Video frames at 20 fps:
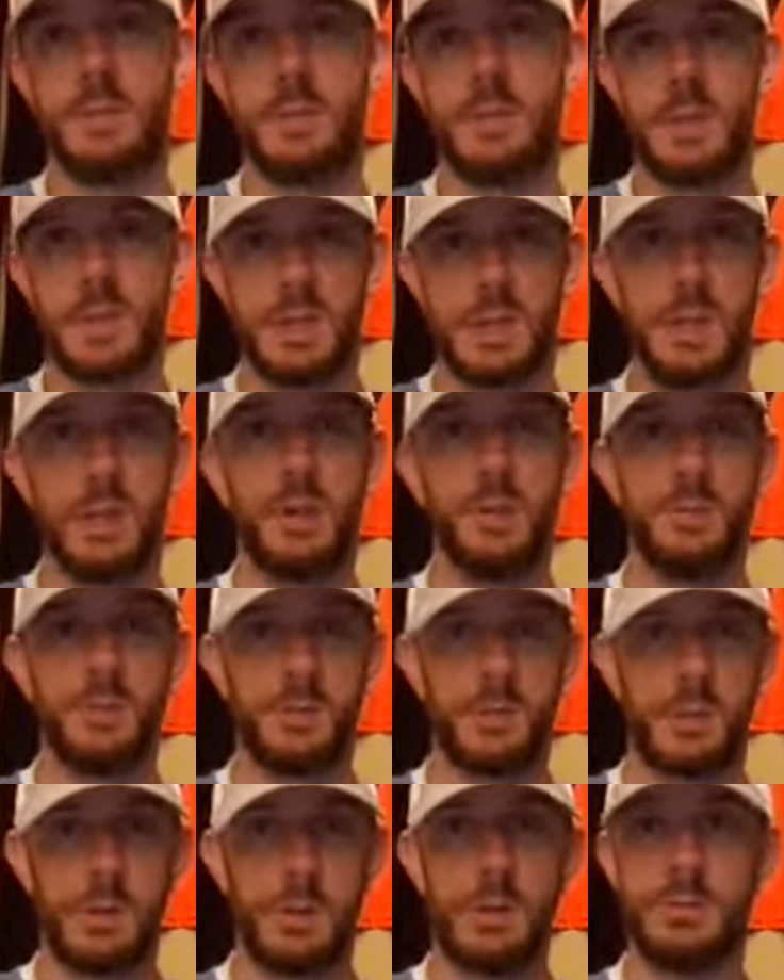But then they also
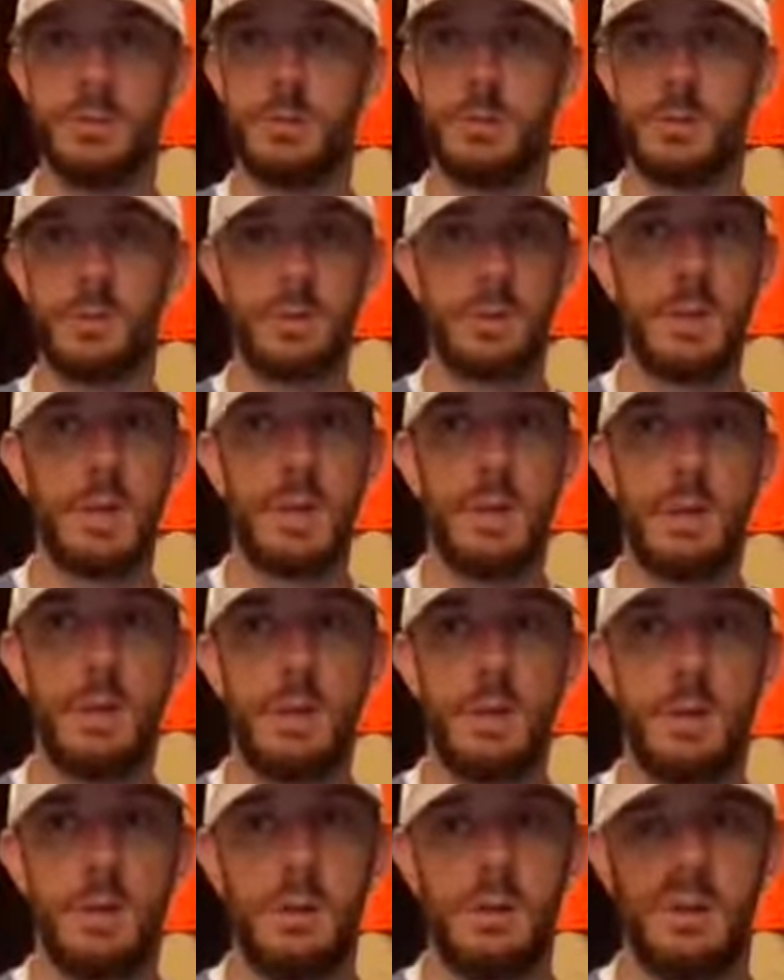give just
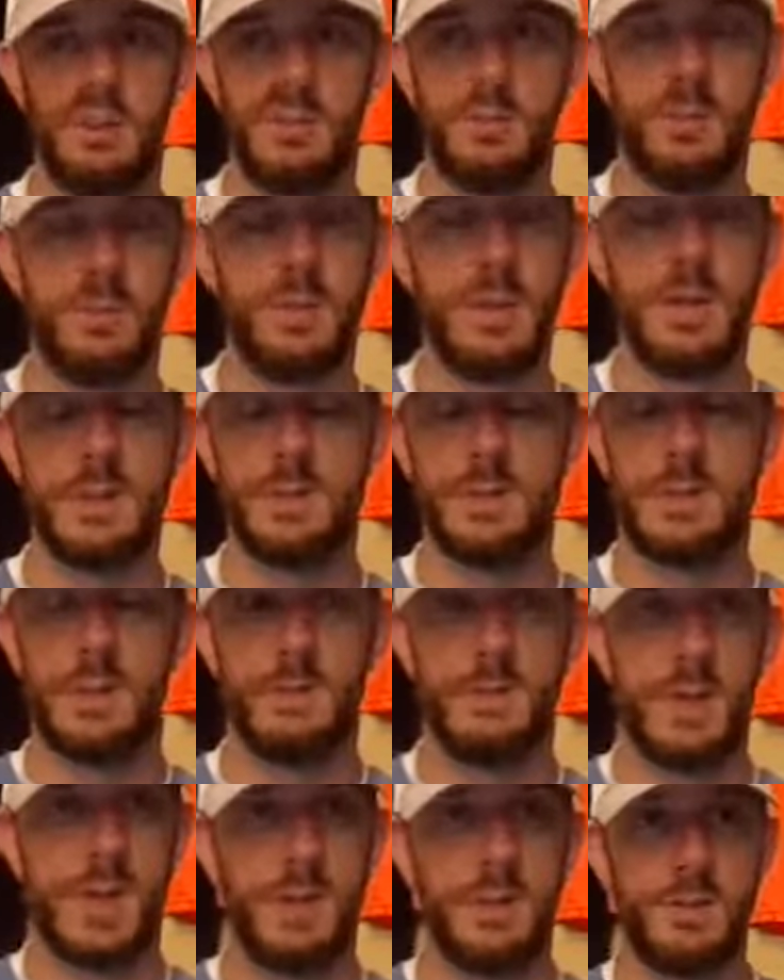good information on
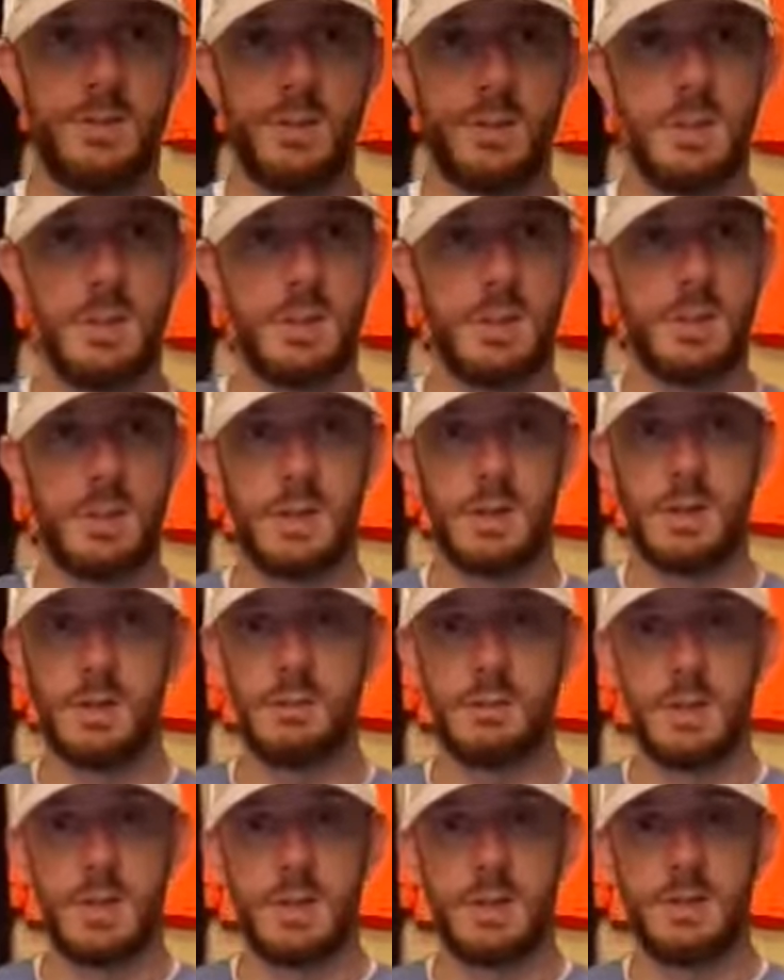bass fishing and
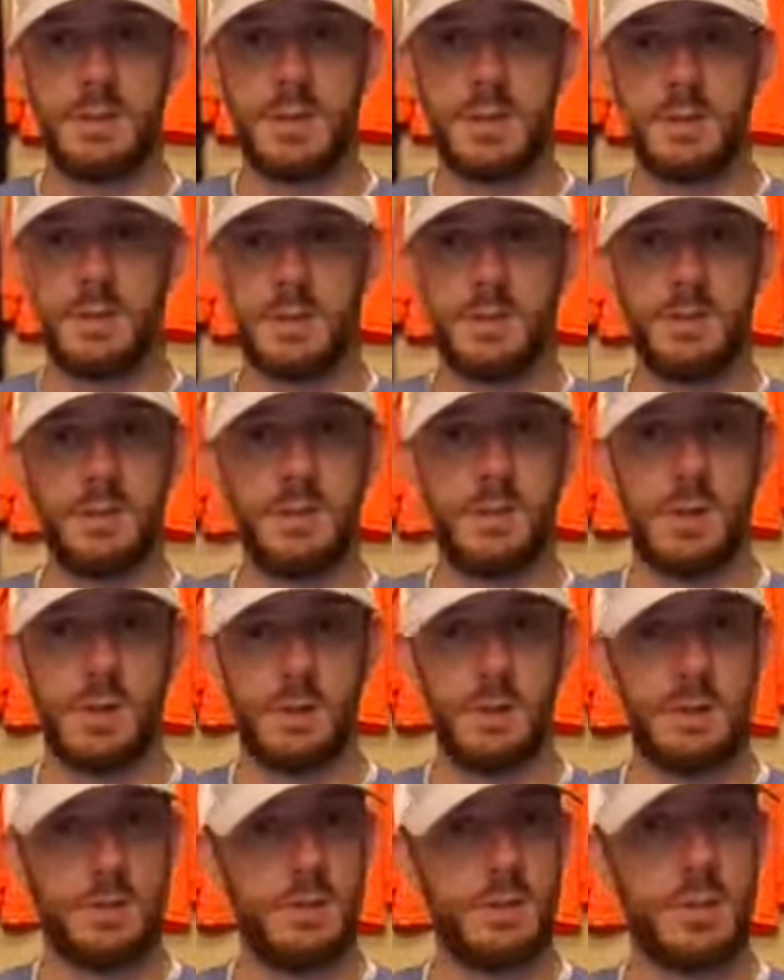kind of tips and tricks
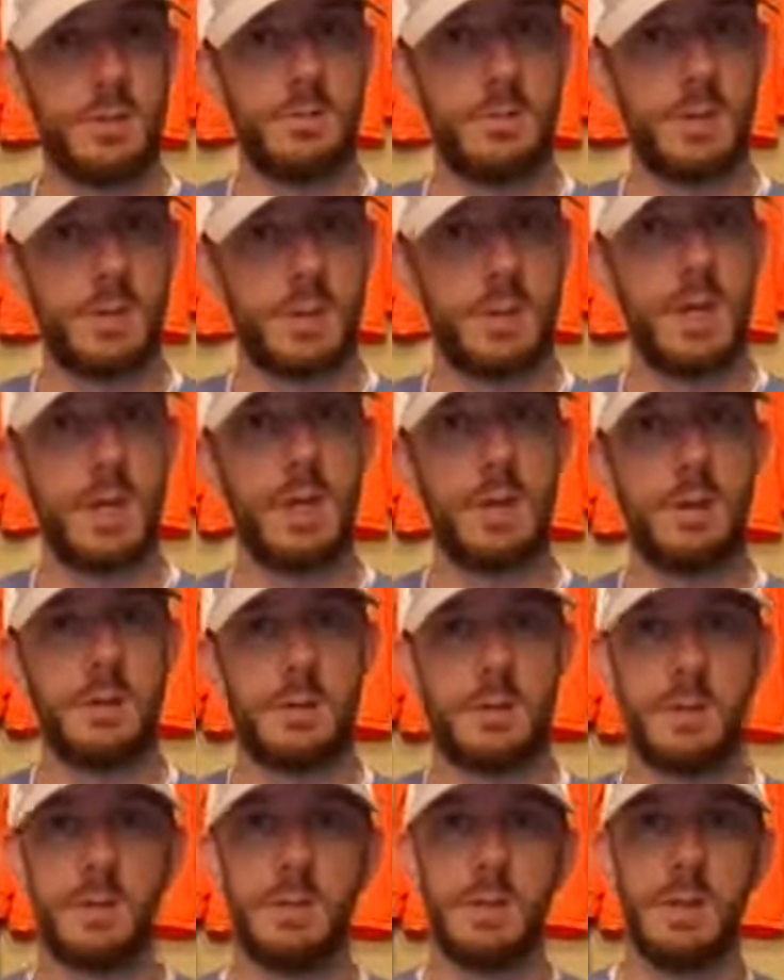and stuff like that,
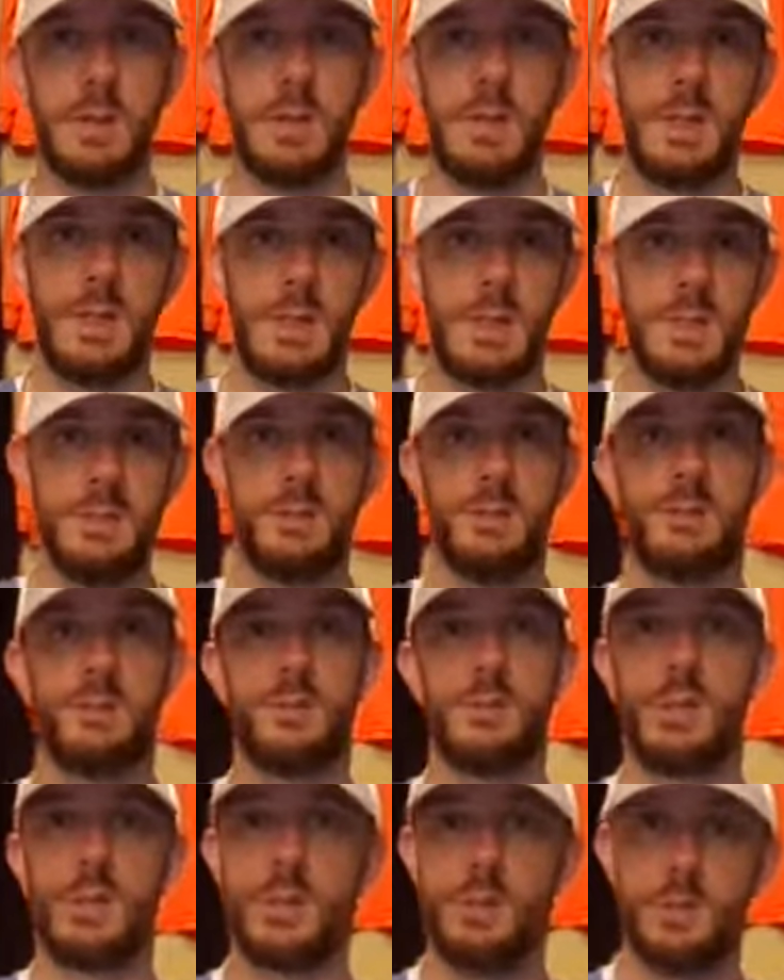and
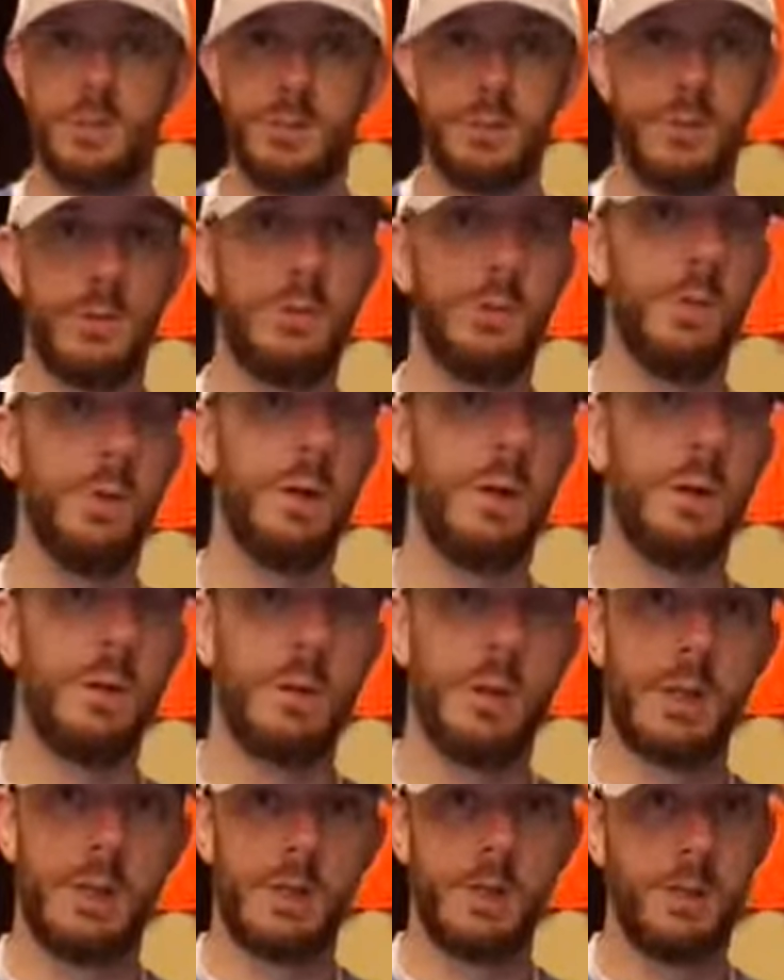industry news as well,
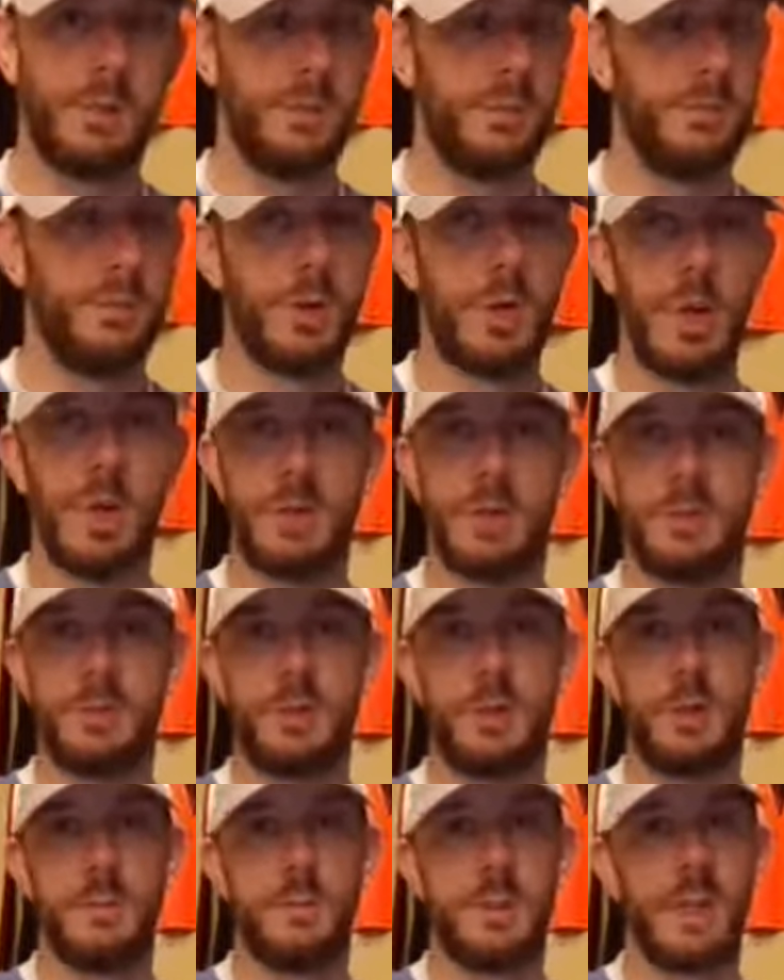like new products
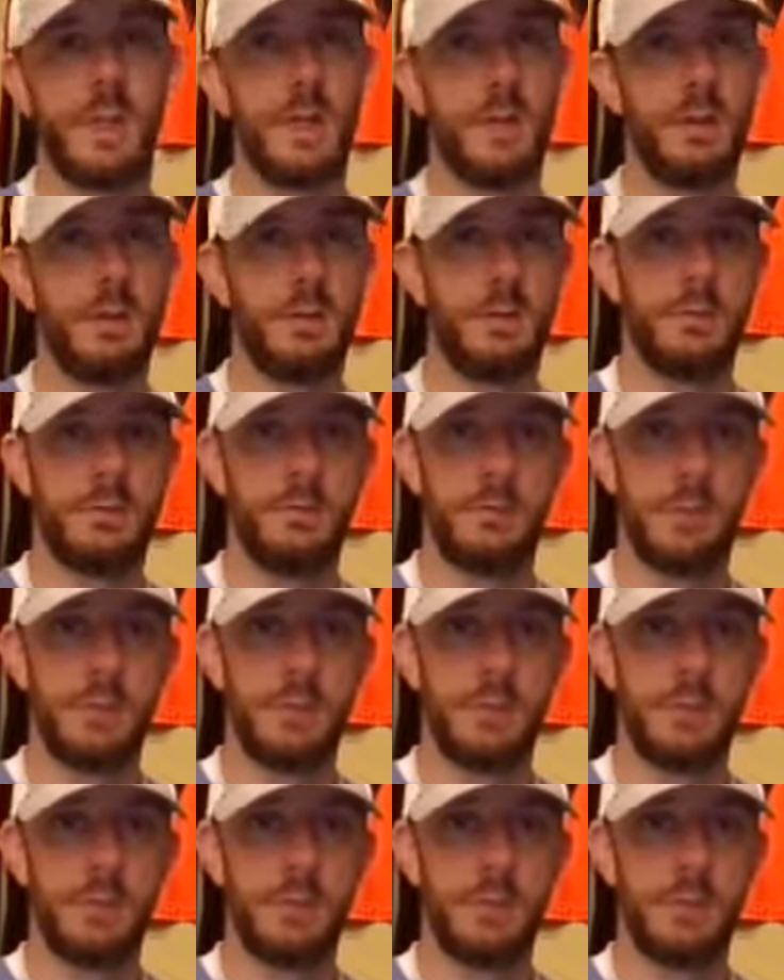coming out,